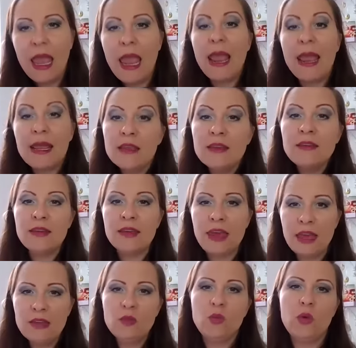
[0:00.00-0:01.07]
And
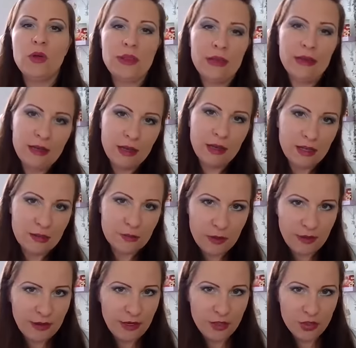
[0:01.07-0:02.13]
again, with a little
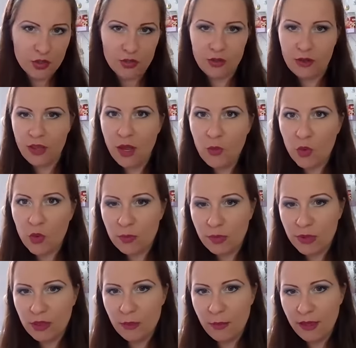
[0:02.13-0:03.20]
explanation, that would
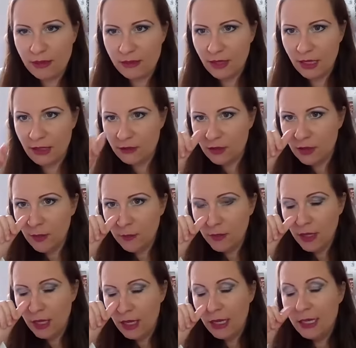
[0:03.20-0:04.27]
be the best answer.
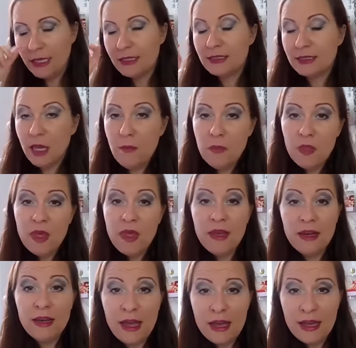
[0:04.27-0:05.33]

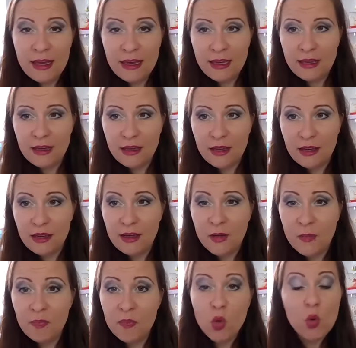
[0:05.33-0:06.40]
Something like,
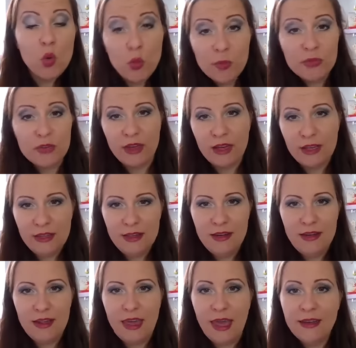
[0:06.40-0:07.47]
oops, I did
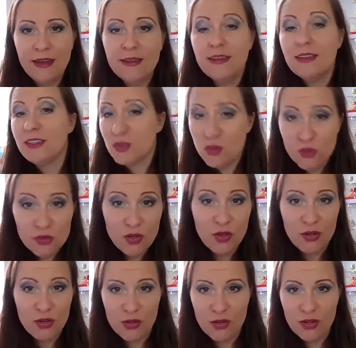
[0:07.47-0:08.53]
it again, is
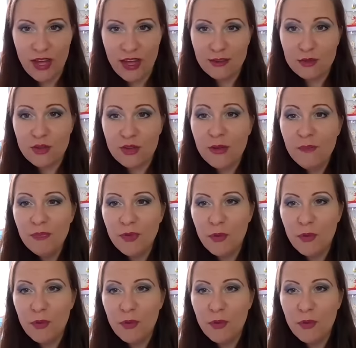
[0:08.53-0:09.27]
not a good answer.